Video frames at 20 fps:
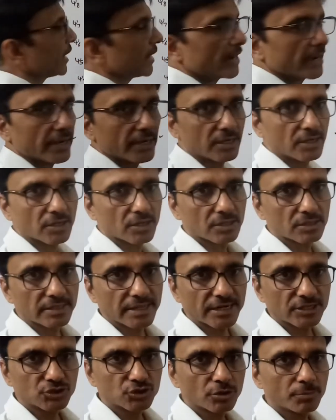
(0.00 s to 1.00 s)
and
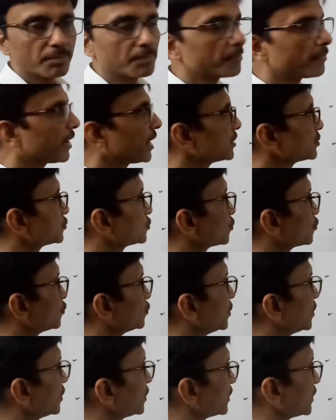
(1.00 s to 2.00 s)
that should pass
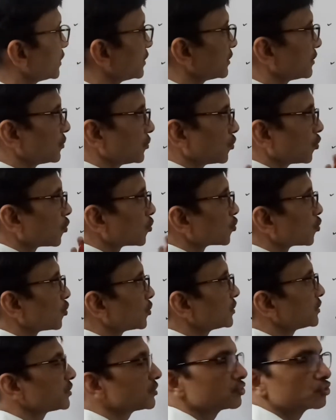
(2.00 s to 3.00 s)
through the, no
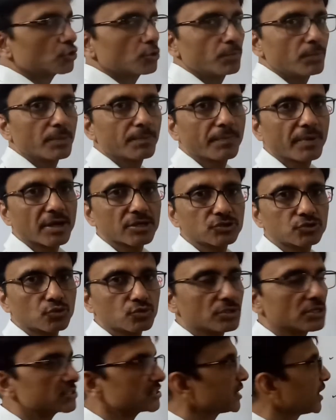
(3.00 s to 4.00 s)
node should be passed
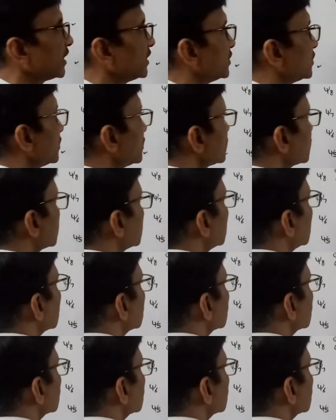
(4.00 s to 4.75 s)
to the center,